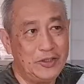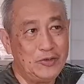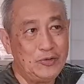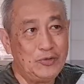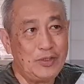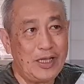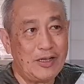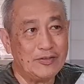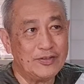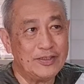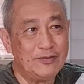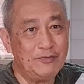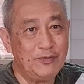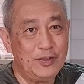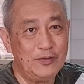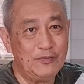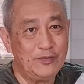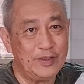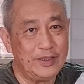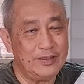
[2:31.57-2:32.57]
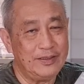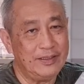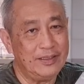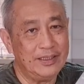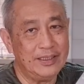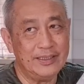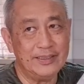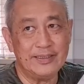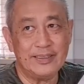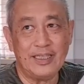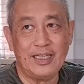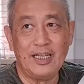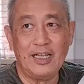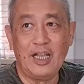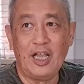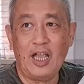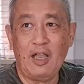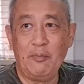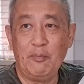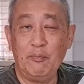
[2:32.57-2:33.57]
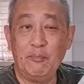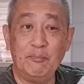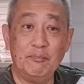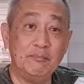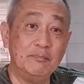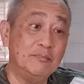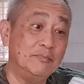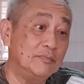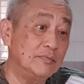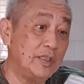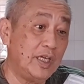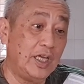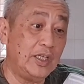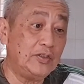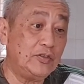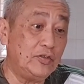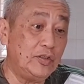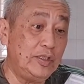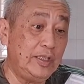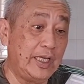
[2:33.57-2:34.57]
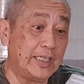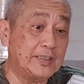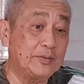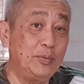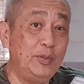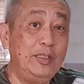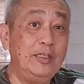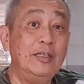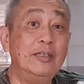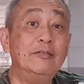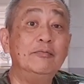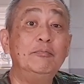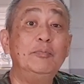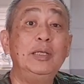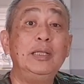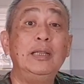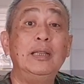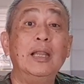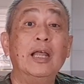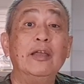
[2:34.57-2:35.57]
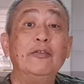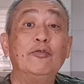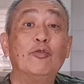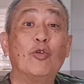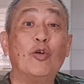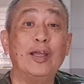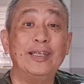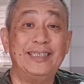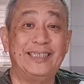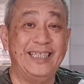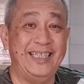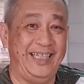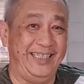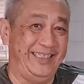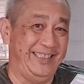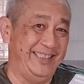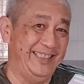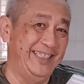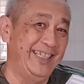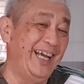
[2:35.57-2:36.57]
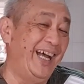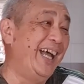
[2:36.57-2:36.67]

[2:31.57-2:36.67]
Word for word: in 2015 is I'm actually experiencing midlife crisis.